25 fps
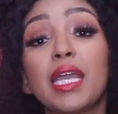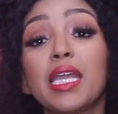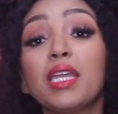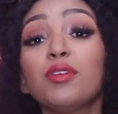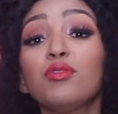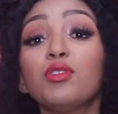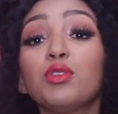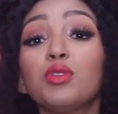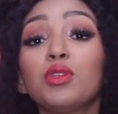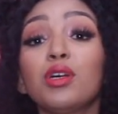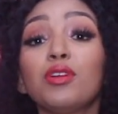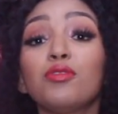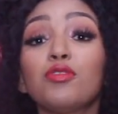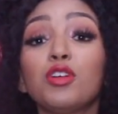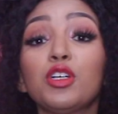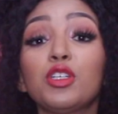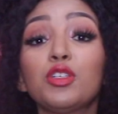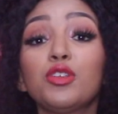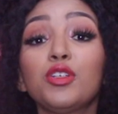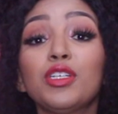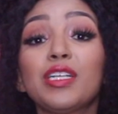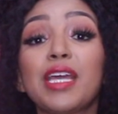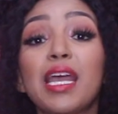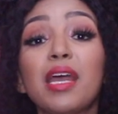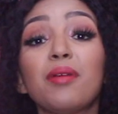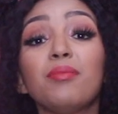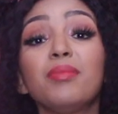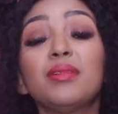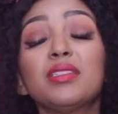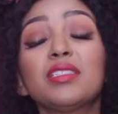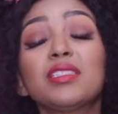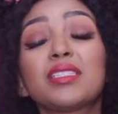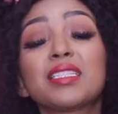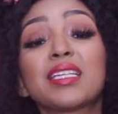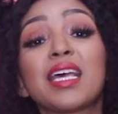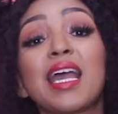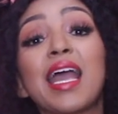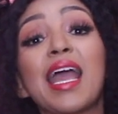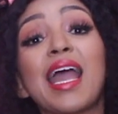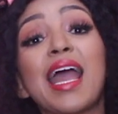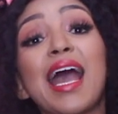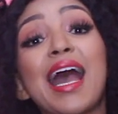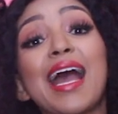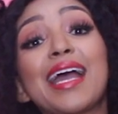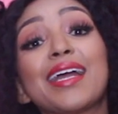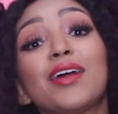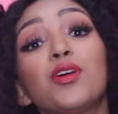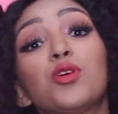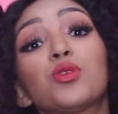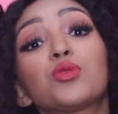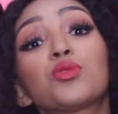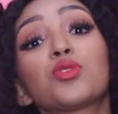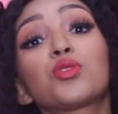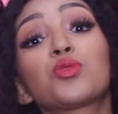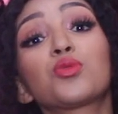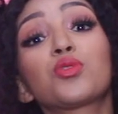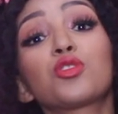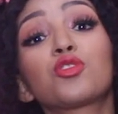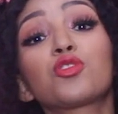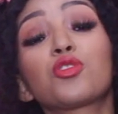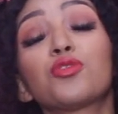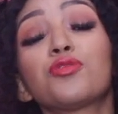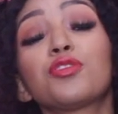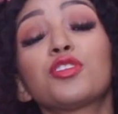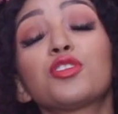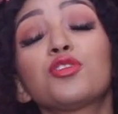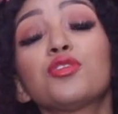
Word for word: Even though I've got good habits, I also switch off.